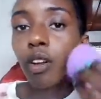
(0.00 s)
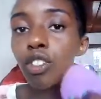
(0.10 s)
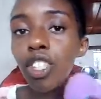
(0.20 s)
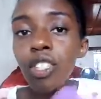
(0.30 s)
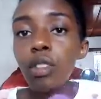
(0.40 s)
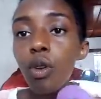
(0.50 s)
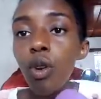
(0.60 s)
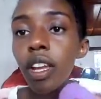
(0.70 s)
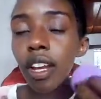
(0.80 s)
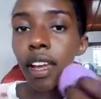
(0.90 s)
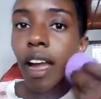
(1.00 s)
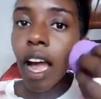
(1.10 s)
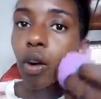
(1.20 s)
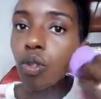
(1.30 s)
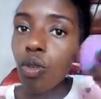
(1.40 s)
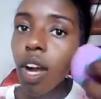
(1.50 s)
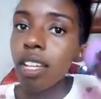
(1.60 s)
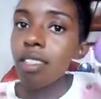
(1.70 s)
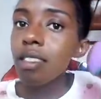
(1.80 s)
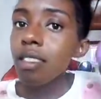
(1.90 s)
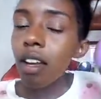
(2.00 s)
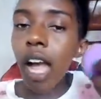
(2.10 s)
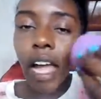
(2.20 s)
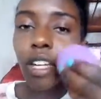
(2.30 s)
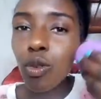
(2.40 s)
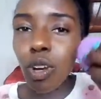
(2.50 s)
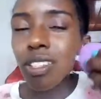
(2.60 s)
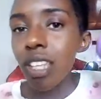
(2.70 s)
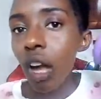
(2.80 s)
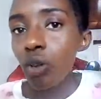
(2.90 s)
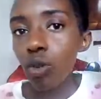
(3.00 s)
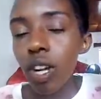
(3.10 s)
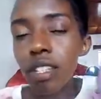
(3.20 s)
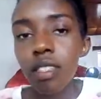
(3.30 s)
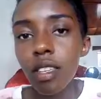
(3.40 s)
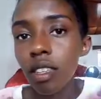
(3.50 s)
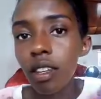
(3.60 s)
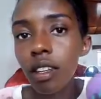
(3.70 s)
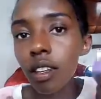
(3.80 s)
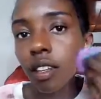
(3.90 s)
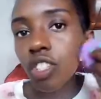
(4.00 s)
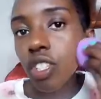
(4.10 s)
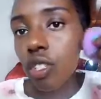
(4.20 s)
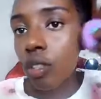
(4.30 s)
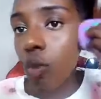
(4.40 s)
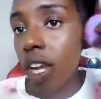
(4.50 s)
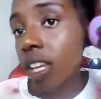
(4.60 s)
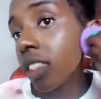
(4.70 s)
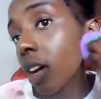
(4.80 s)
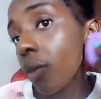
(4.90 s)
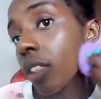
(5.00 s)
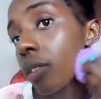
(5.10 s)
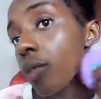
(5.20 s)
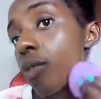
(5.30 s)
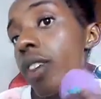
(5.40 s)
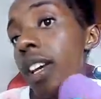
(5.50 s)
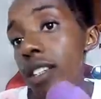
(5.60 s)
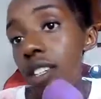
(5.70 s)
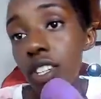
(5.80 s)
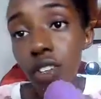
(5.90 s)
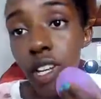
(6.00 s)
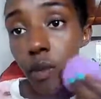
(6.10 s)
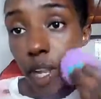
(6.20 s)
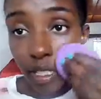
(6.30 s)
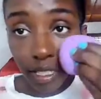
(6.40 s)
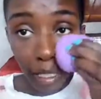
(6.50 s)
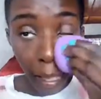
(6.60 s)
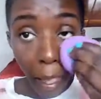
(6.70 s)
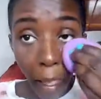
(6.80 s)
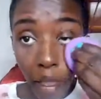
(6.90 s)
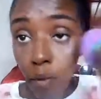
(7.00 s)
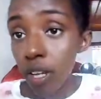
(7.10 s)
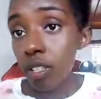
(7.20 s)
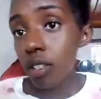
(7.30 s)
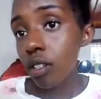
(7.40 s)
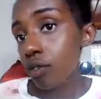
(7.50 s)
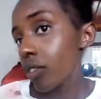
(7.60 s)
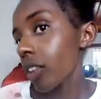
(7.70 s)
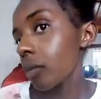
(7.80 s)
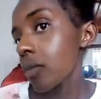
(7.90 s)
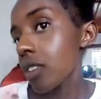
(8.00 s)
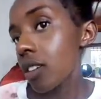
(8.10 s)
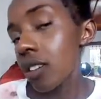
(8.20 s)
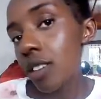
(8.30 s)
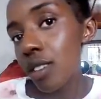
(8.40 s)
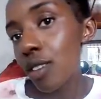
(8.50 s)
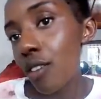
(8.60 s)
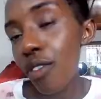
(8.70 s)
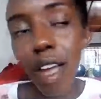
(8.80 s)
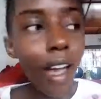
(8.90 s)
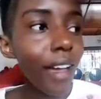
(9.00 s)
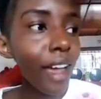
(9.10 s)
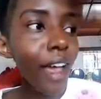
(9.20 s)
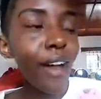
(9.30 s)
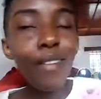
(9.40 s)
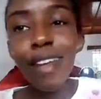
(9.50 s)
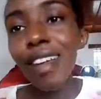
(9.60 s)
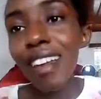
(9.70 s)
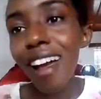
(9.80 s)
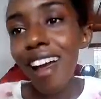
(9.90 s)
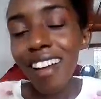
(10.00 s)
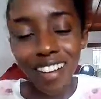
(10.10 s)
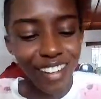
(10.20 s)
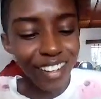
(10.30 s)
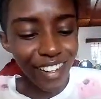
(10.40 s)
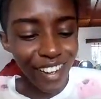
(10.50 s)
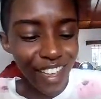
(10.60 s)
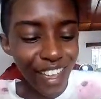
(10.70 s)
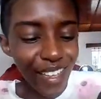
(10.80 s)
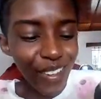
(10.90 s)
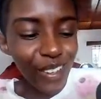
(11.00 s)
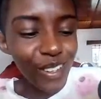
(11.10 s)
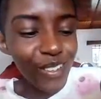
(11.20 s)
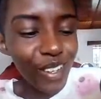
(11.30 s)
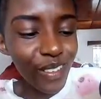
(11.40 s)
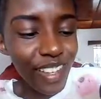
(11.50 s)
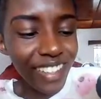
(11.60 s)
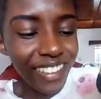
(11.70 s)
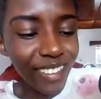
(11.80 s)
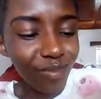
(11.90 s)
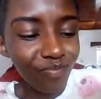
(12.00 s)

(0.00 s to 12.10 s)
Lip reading: just going like outwards, inwards, outwards, and then just working their way through, and it really works good for them. So you see, so far we are doing well.